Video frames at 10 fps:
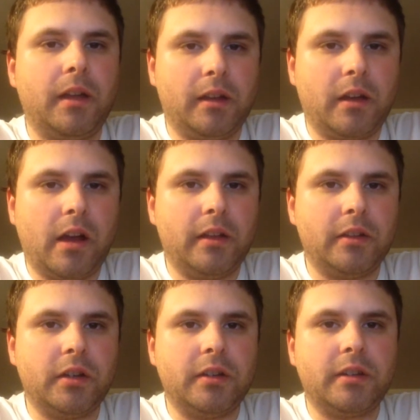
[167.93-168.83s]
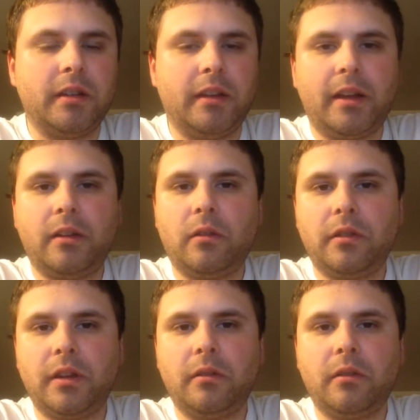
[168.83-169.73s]
in colleges, and not
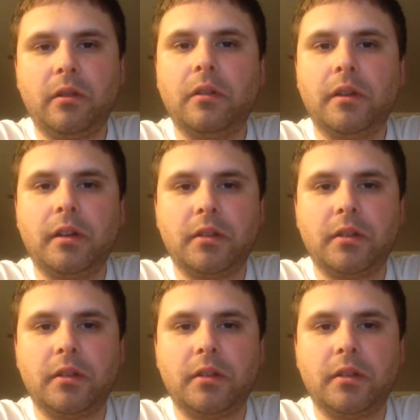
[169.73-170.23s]
only going,